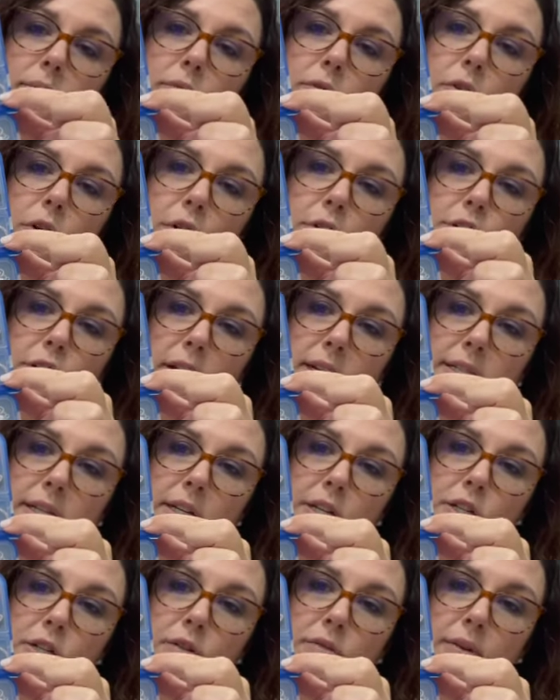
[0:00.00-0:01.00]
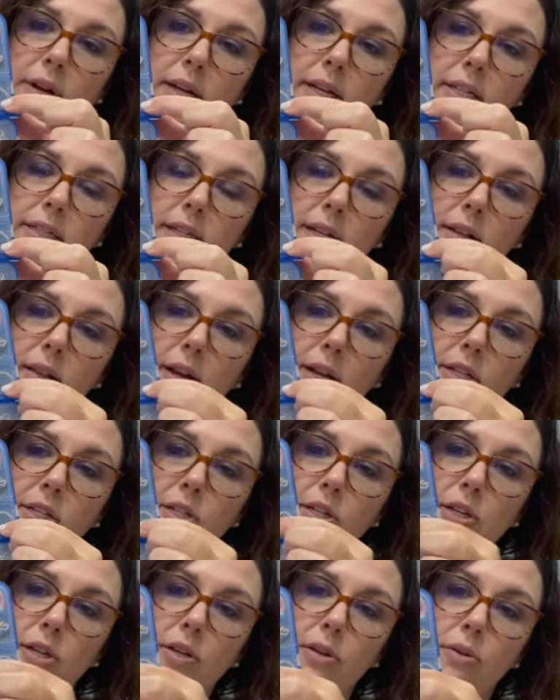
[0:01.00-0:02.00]
crochet tension rings that I like
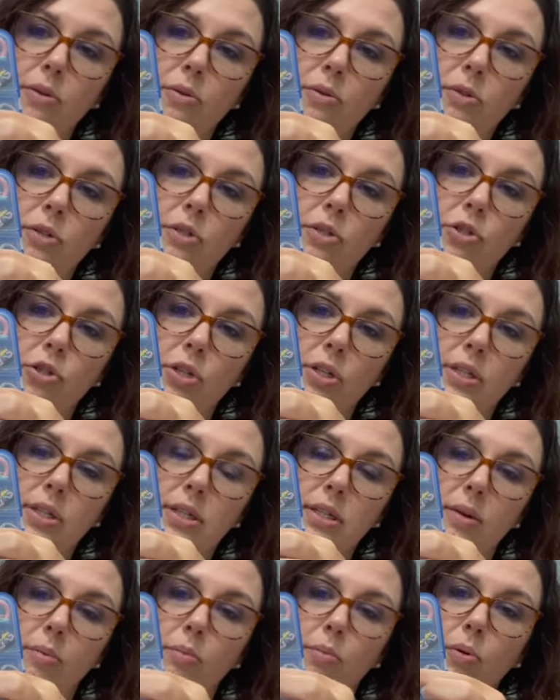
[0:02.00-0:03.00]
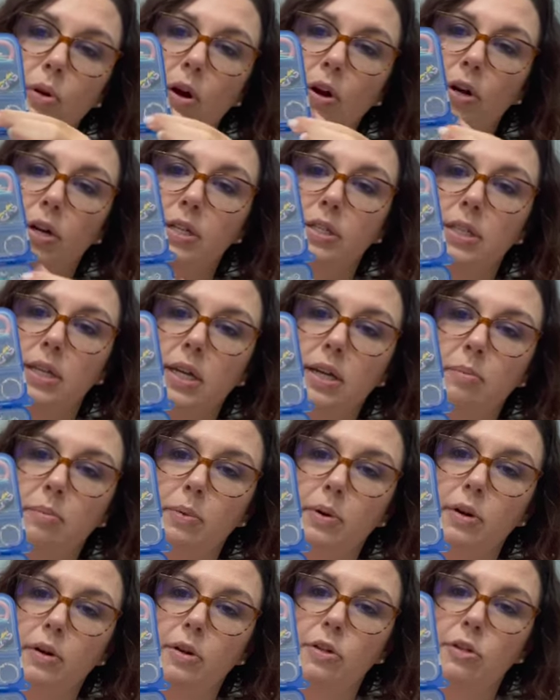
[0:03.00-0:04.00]
to use, just some progress
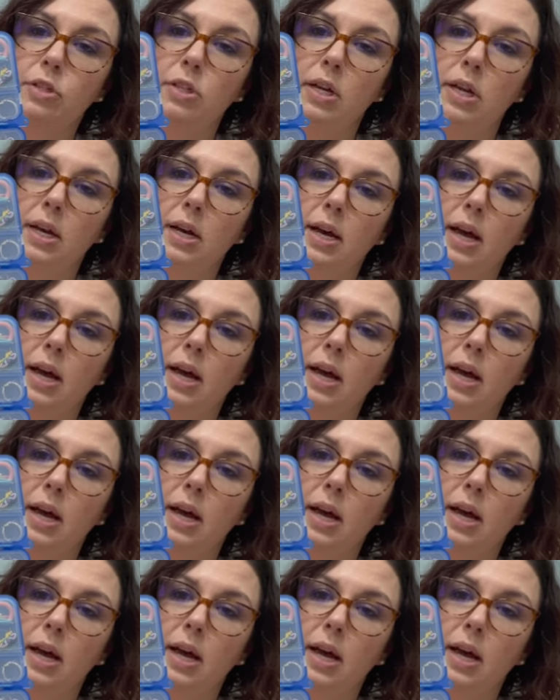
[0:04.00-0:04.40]
keepers.